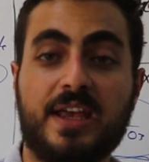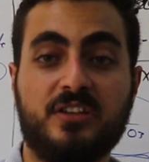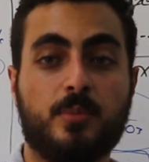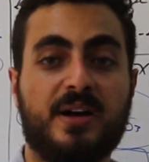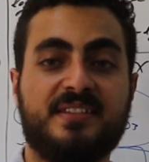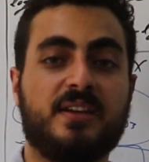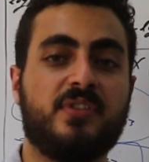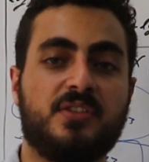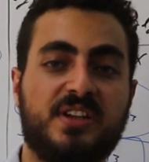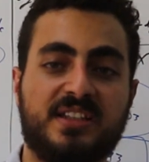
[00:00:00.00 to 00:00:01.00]
and your body can
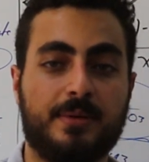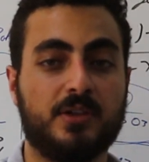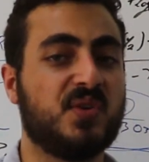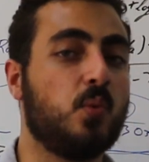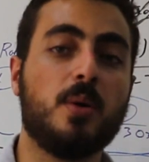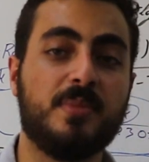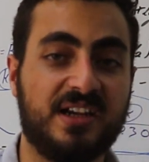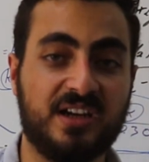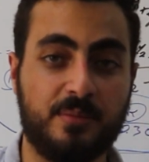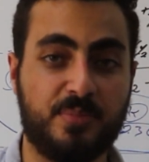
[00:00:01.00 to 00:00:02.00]
filtrate about 1
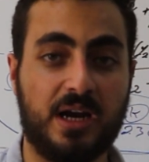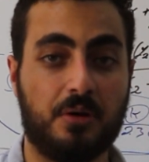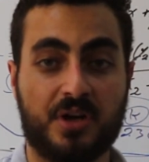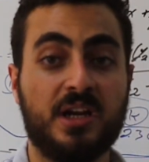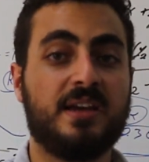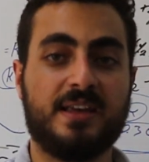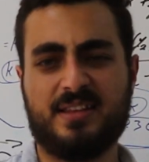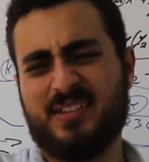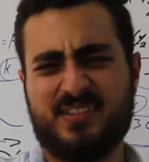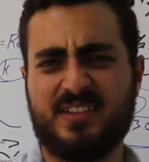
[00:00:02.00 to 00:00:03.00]
milligram per hour. And
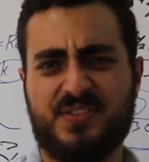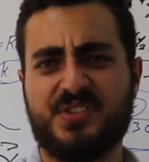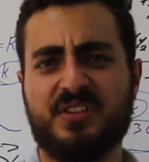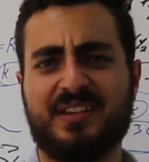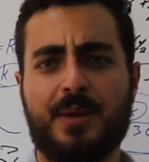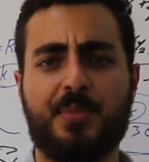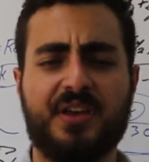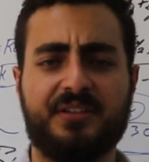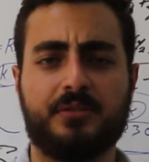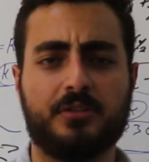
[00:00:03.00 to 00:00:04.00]
this is just a
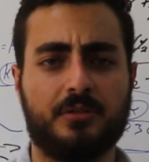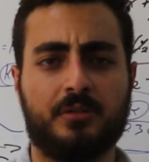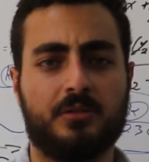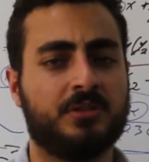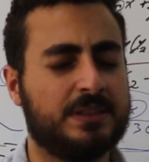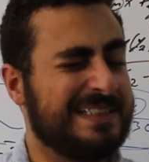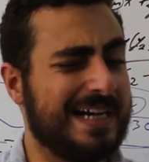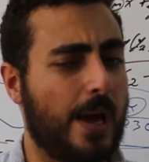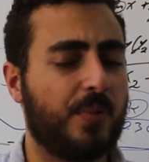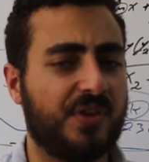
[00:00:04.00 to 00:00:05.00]
hypothetical
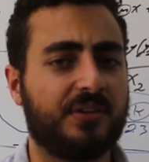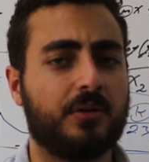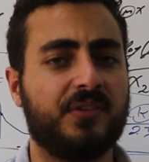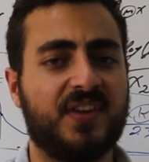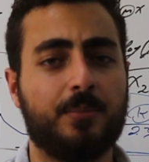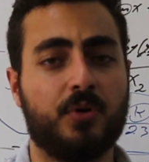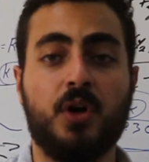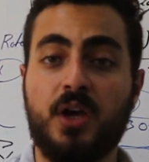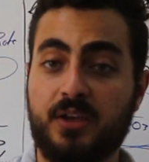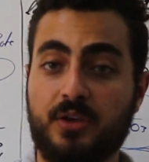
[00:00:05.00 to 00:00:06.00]

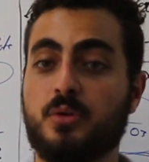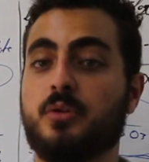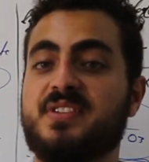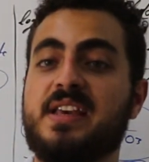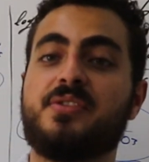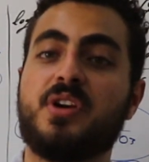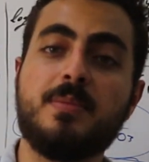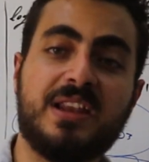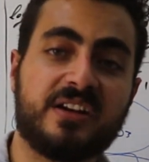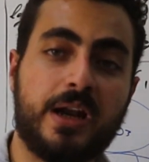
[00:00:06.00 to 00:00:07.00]
example. You take 3
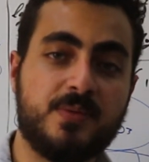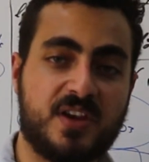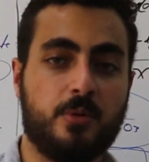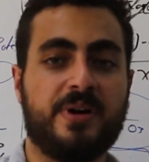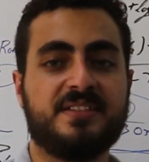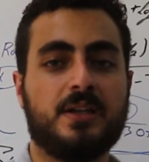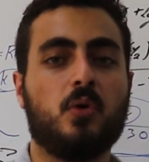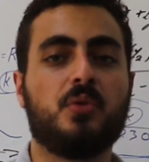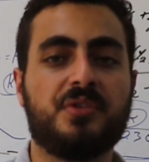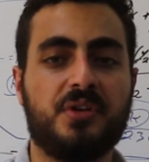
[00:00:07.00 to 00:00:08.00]
milligrams and your body can
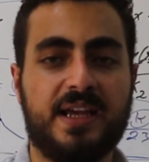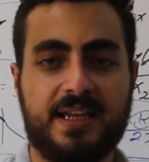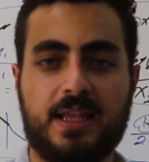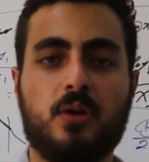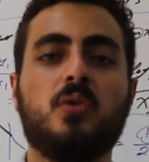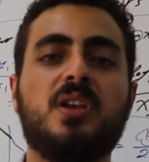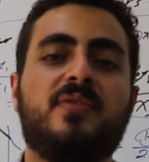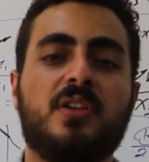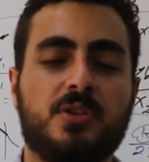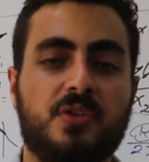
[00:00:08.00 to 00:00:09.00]
only
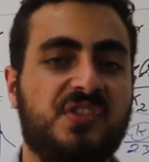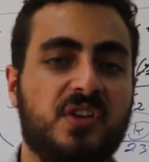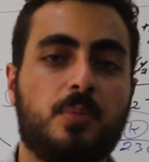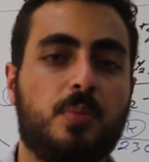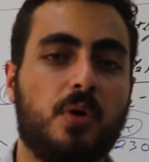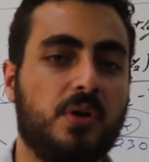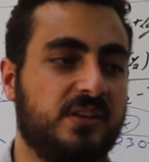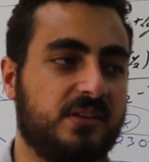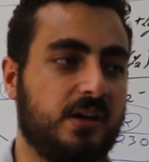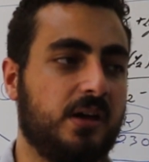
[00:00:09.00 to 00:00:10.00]
filter
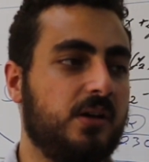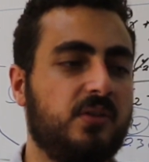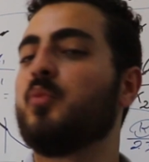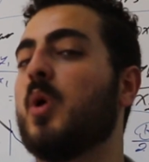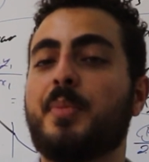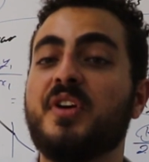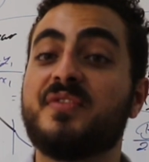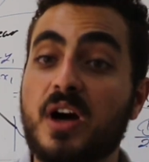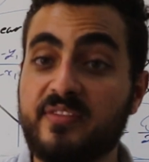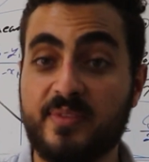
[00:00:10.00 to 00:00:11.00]

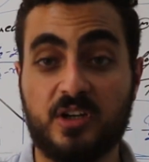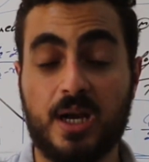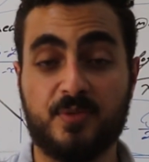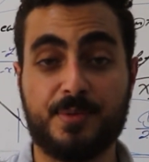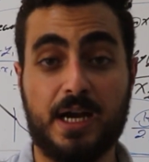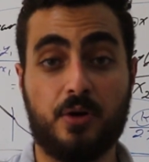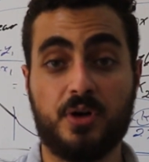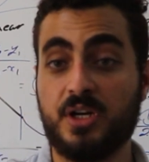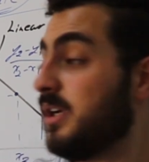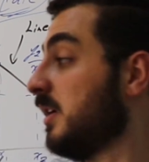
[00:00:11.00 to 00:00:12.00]
1.5 milligrams per hour.